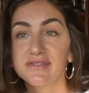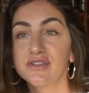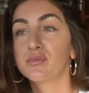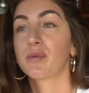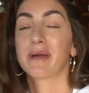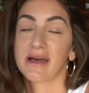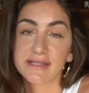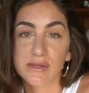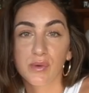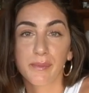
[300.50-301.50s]
few more
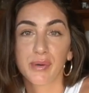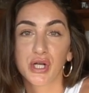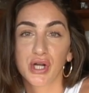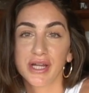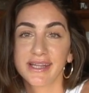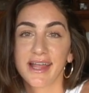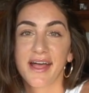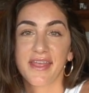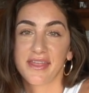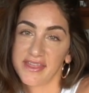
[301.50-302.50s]
pounds I want to put on
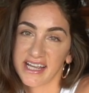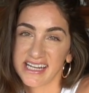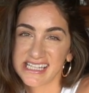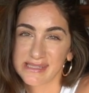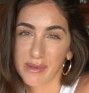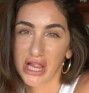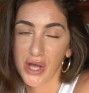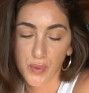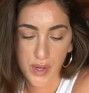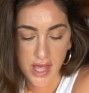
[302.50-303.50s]
the thickness
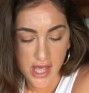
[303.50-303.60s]
below.